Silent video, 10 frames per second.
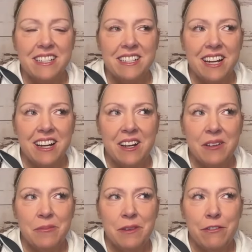
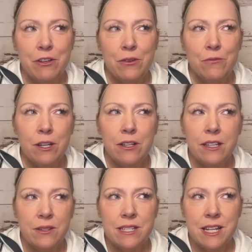if you're really
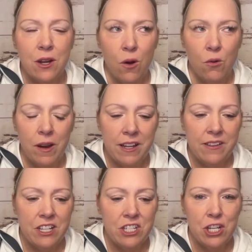using
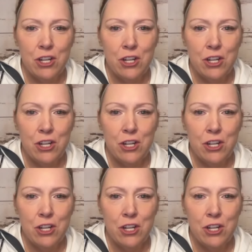co-regulation,